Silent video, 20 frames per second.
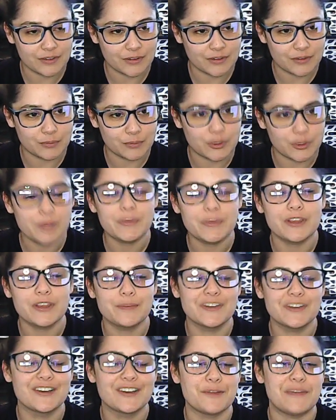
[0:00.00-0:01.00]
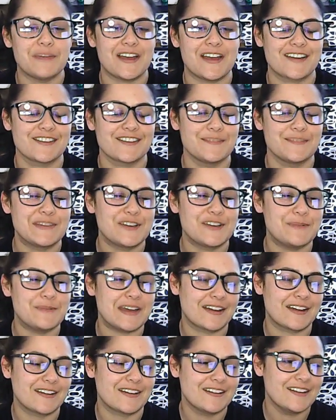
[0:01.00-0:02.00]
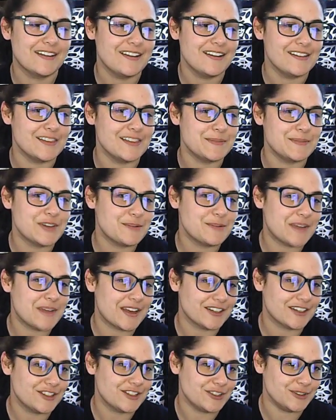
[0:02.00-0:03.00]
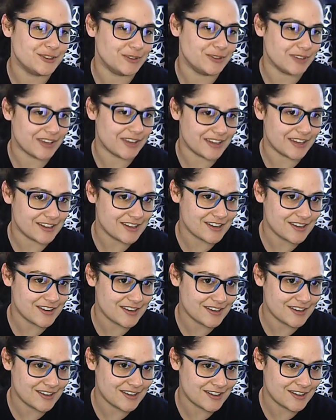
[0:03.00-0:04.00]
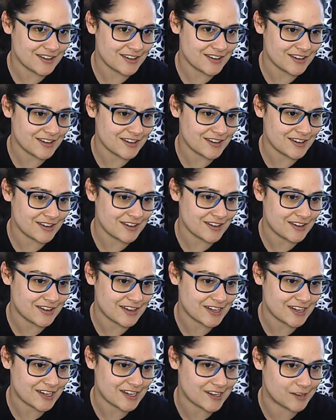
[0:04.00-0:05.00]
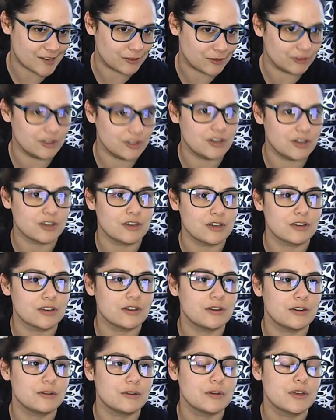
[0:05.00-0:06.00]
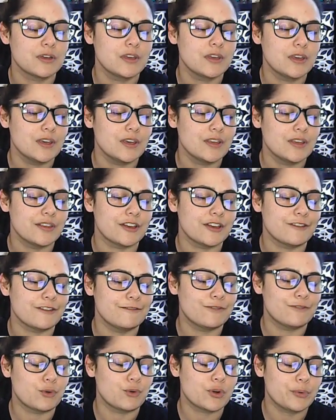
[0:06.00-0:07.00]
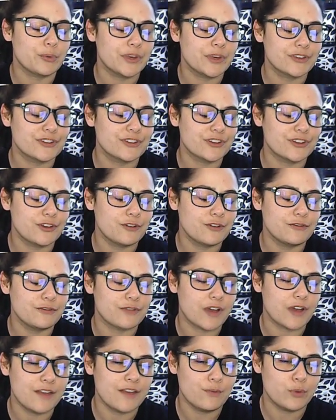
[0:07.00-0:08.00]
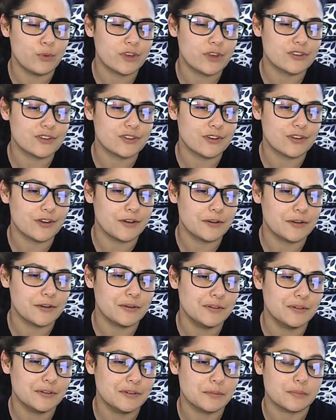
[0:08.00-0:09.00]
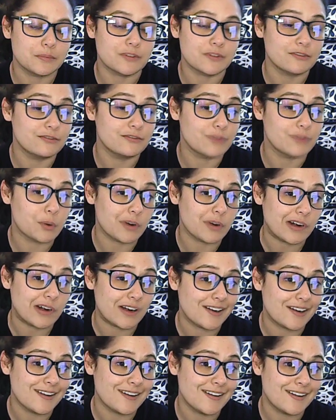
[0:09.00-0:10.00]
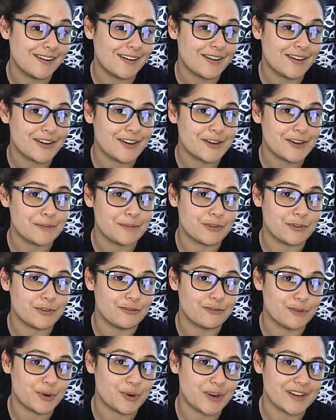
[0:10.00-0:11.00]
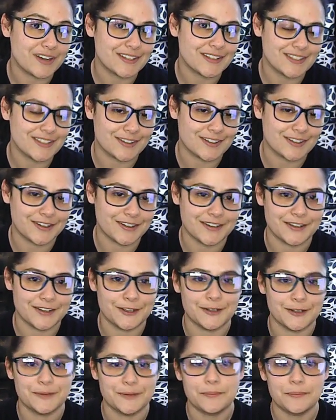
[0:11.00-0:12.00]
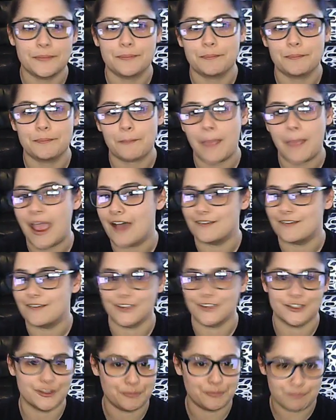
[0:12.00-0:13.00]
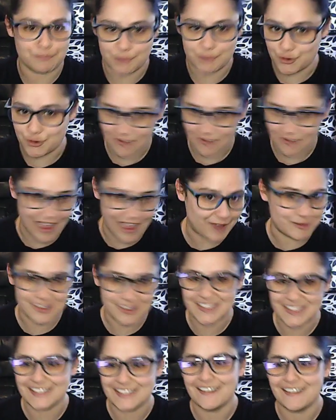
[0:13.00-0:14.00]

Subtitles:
well, let me go back. Let me go back to like how long ago? Like 4 weeks ago, 5 weeks ago, before before I started having to move house